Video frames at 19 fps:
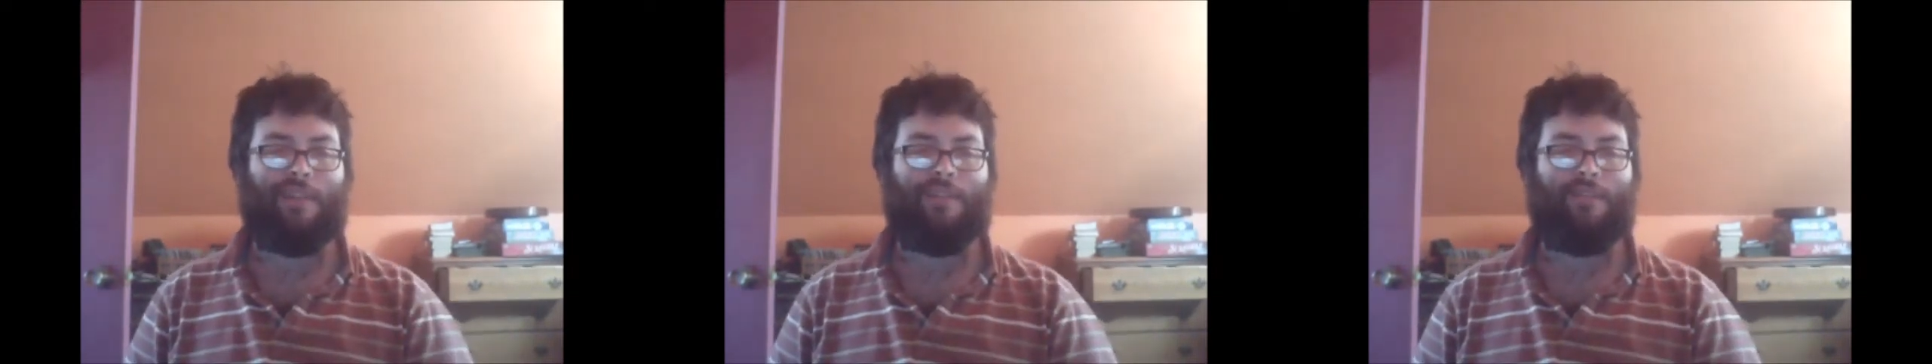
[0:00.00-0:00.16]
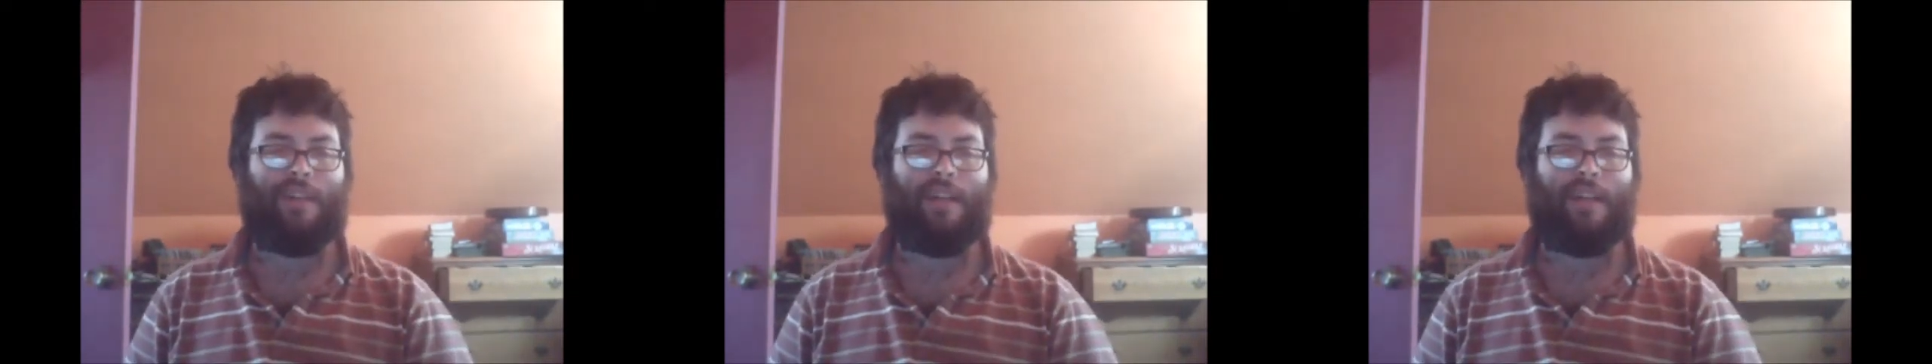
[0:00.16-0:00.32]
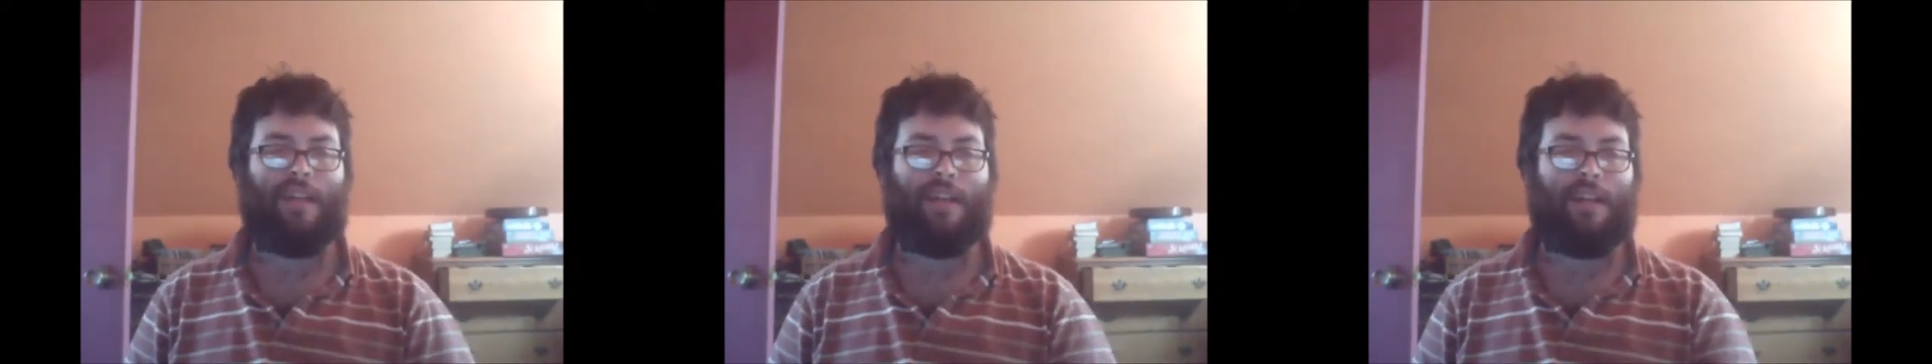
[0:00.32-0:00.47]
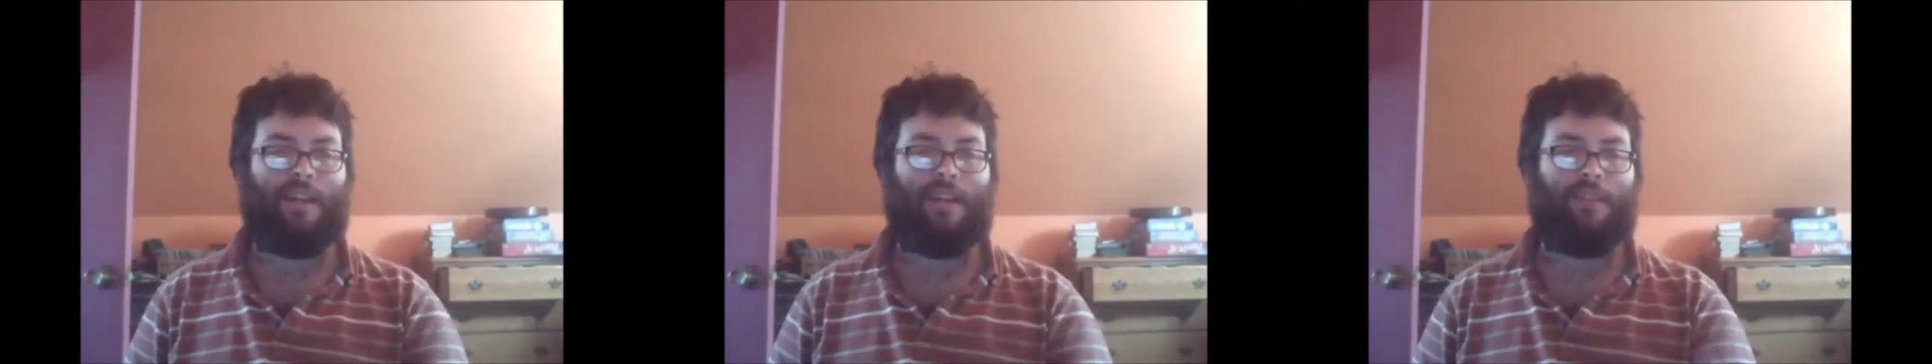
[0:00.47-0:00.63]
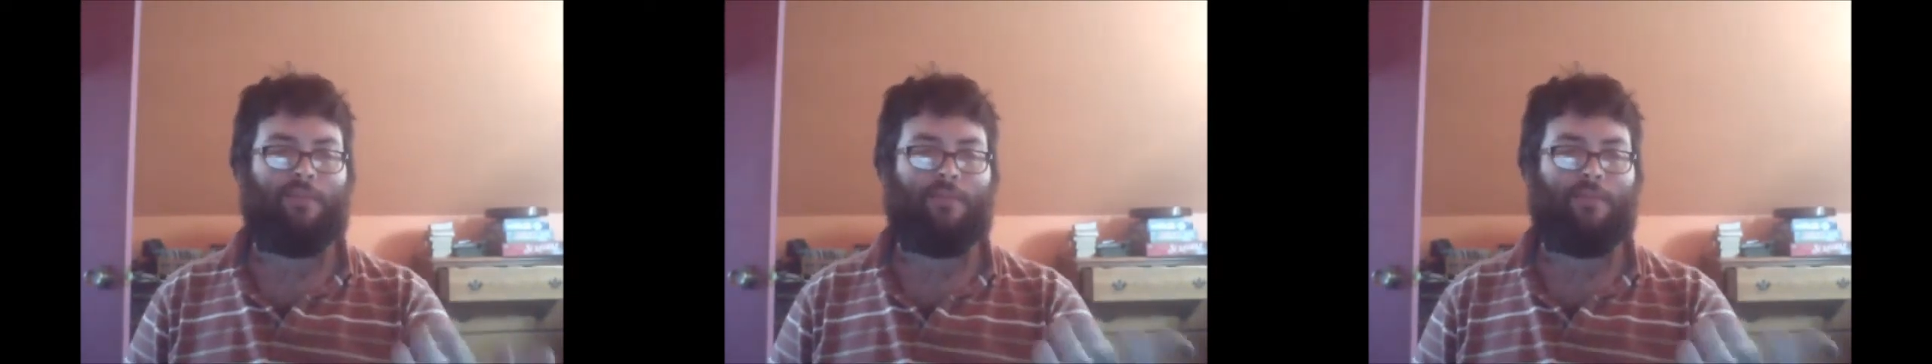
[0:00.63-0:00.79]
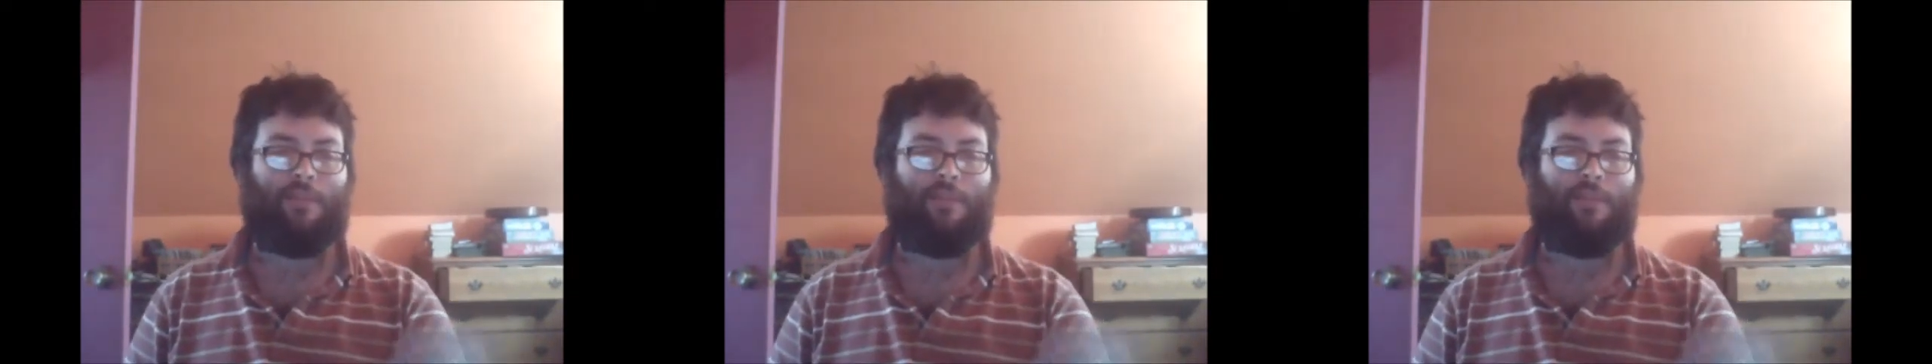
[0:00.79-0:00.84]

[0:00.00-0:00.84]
of